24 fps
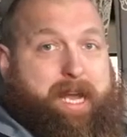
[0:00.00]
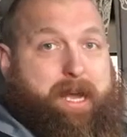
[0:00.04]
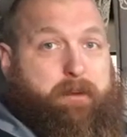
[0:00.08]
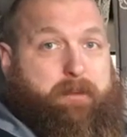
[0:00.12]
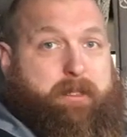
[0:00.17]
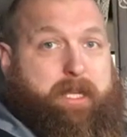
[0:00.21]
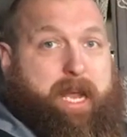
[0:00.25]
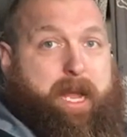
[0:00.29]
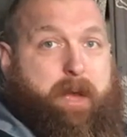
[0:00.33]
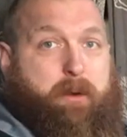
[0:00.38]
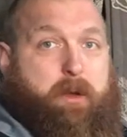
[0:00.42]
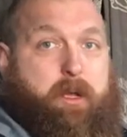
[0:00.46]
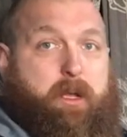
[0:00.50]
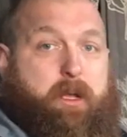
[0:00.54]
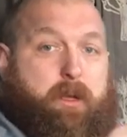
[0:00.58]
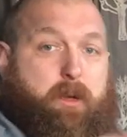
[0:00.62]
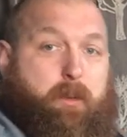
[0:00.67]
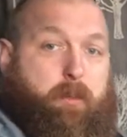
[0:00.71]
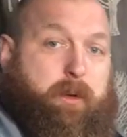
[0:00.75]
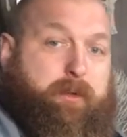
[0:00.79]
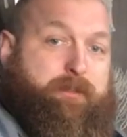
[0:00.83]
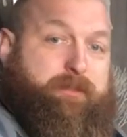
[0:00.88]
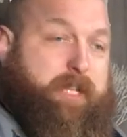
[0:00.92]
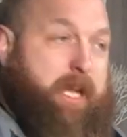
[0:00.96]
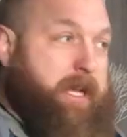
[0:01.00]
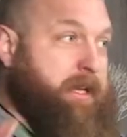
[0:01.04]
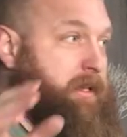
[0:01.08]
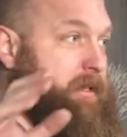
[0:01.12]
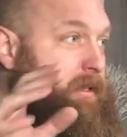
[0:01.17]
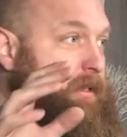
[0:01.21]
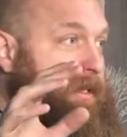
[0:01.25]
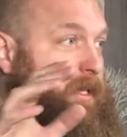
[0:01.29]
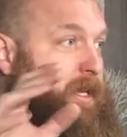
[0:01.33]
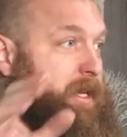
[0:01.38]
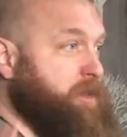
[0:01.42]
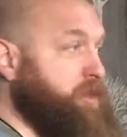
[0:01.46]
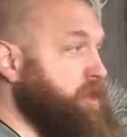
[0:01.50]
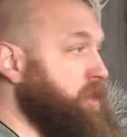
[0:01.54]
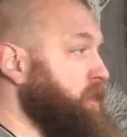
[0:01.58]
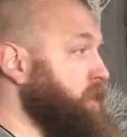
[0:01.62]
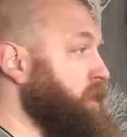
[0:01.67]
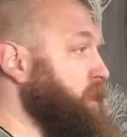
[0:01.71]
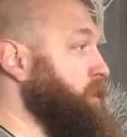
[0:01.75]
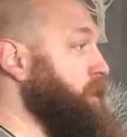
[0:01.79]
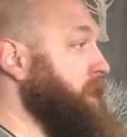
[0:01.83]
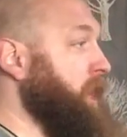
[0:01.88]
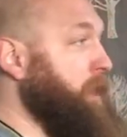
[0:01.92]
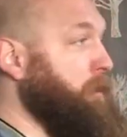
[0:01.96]
out now. We've taken the kitchen
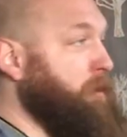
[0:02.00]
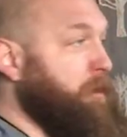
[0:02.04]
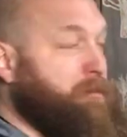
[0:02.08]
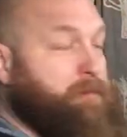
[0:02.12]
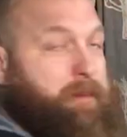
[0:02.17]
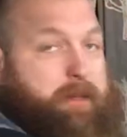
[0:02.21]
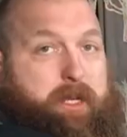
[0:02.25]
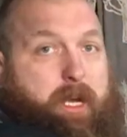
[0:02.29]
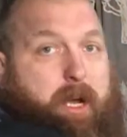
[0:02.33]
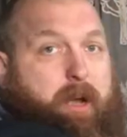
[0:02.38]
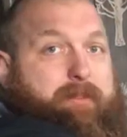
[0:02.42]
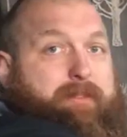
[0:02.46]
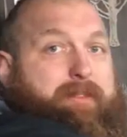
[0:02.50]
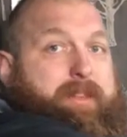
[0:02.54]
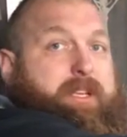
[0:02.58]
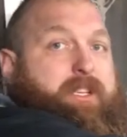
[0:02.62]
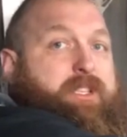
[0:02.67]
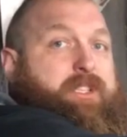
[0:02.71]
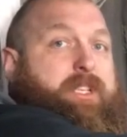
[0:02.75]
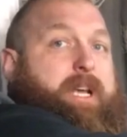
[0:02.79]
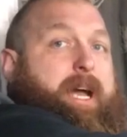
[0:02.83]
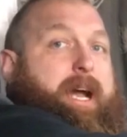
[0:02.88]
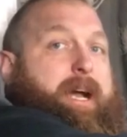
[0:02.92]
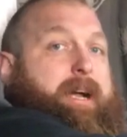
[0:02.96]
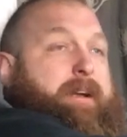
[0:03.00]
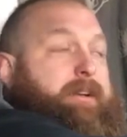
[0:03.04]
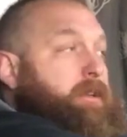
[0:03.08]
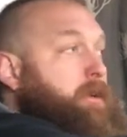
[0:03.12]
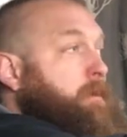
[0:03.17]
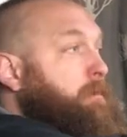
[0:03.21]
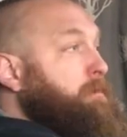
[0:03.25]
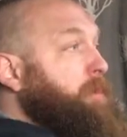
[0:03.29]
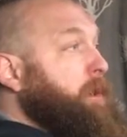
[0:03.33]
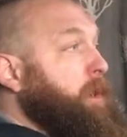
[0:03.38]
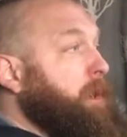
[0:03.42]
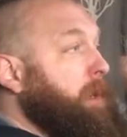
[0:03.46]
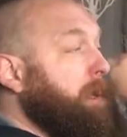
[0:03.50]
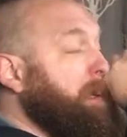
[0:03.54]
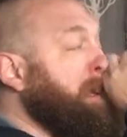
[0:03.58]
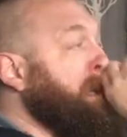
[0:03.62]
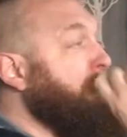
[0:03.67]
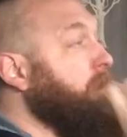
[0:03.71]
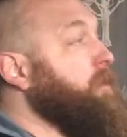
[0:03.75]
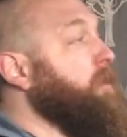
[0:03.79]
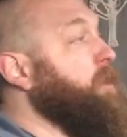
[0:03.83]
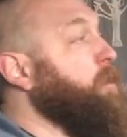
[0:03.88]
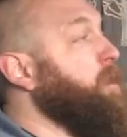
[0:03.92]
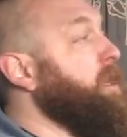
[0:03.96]
unit, we've put it on this side, but
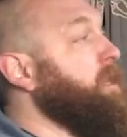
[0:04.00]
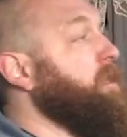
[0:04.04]
the